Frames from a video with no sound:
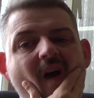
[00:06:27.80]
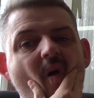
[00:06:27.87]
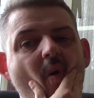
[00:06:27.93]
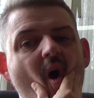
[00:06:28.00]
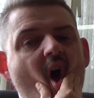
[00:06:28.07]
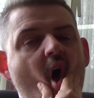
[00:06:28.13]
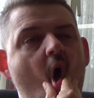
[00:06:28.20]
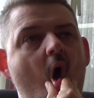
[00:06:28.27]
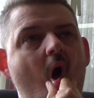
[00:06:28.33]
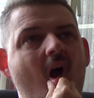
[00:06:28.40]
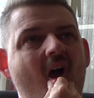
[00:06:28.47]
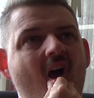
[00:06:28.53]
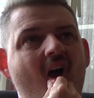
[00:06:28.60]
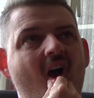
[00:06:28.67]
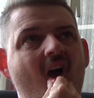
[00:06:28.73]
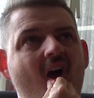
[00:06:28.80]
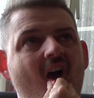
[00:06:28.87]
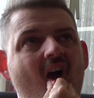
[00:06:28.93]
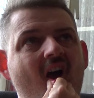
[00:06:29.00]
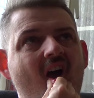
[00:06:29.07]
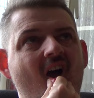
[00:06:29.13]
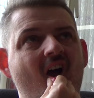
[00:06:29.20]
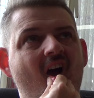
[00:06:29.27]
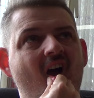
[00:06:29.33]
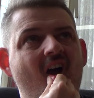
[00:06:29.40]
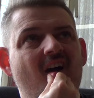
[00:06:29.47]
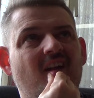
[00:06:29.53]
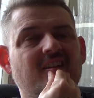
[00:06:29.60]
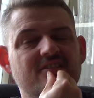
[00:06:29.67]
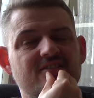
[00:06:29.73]
well,
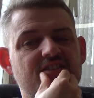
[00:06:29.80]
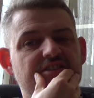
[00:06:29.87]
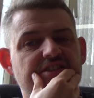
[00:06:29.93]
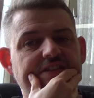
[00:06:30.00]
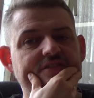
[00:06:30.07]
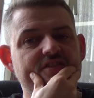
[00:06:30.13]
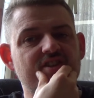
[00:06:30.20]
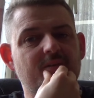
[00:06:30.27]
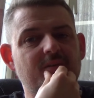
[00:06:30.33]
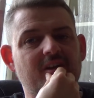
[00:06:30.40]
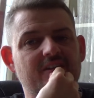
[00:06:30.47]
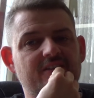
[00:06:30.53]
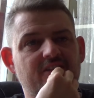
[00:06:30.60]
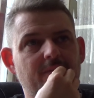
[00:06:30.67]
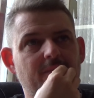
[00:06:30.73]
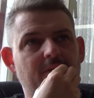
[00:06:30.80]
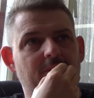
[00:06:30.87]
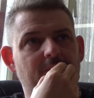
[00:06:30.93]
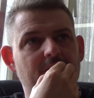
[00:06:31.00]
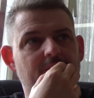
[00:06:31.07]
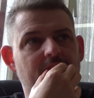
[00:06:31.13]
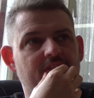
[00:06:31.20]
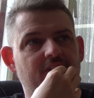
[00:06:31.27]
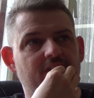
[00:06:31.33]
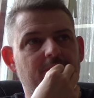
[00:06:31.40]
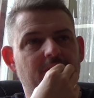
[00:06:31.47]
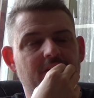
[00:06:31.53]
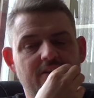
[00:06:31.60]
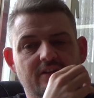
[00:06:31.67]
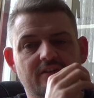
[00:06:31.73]
this is stuff to say without stepping on people's toes,
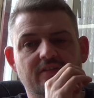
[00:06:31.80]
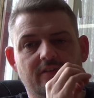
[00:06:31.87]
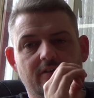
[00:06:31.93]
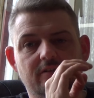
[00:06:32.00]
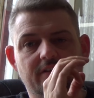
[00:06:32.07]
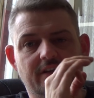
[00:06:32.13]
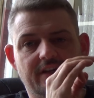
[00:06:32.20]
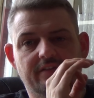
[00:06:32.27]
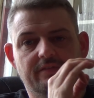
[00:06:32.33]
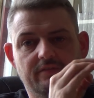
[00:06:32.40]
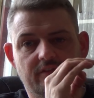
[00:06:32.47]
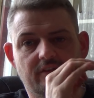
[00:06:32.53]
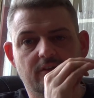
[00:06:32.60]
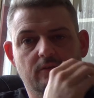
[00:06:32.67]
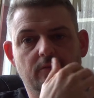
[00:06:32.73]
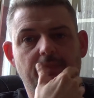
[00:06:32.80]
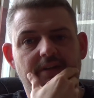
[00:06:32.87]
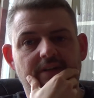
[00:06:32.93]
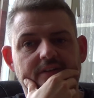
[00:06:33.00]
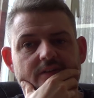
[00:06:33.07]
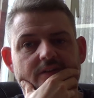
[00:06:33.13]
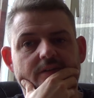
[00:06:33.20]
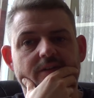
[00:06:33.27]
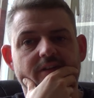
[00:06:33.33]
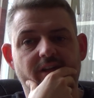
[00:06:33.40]
but it doesn't look nice if it's not all painted.